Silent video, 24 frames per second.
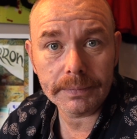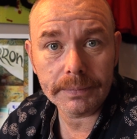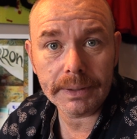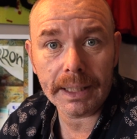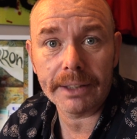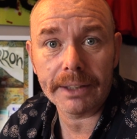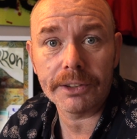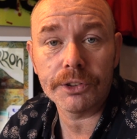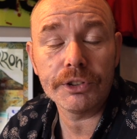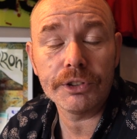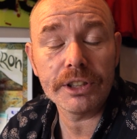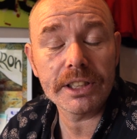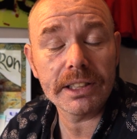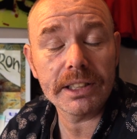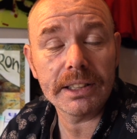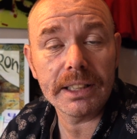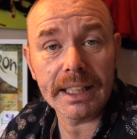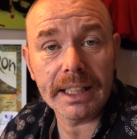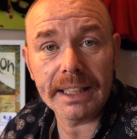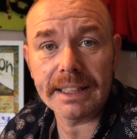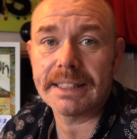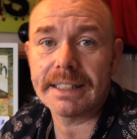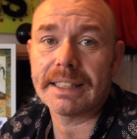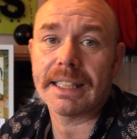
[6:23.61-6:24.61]
Now, there isn't
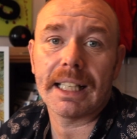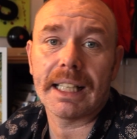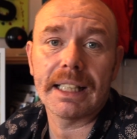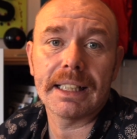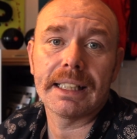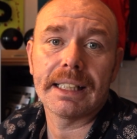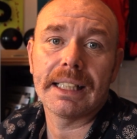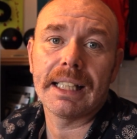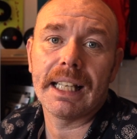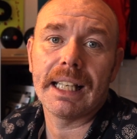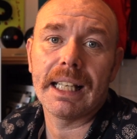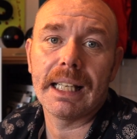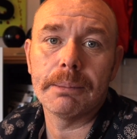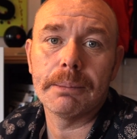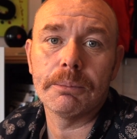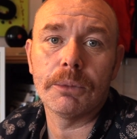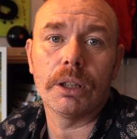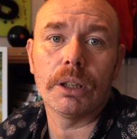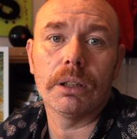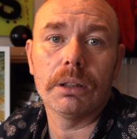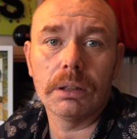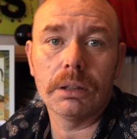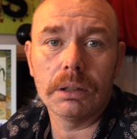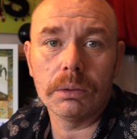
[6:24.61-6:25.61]
the entire game
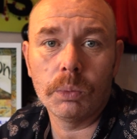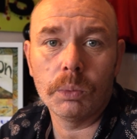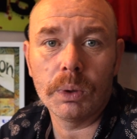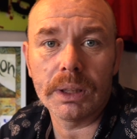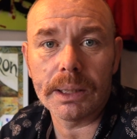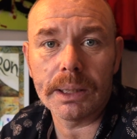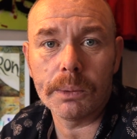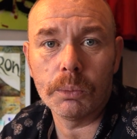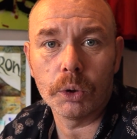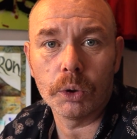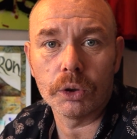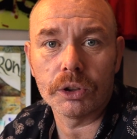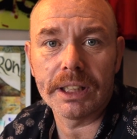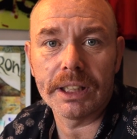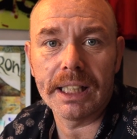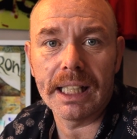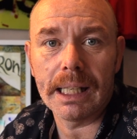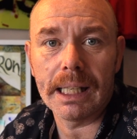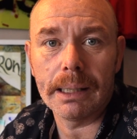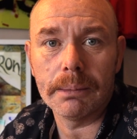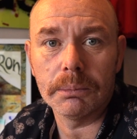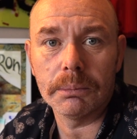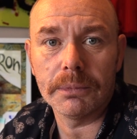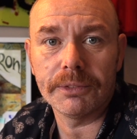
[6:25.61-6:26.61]
Willie Wood
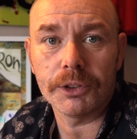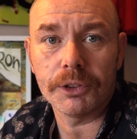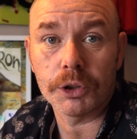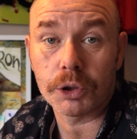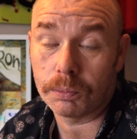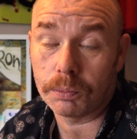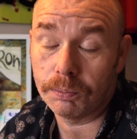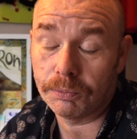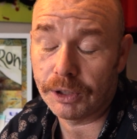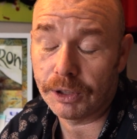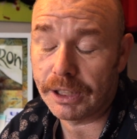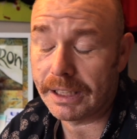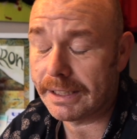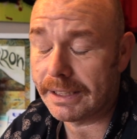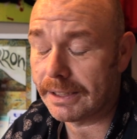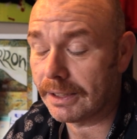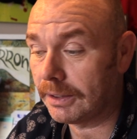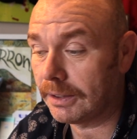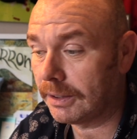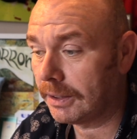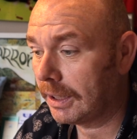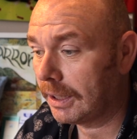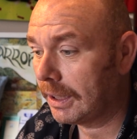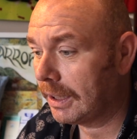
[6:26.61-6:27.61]
game for some
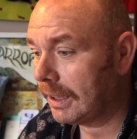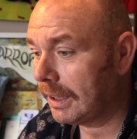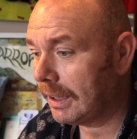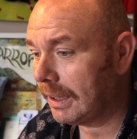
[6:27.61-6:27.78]
reason.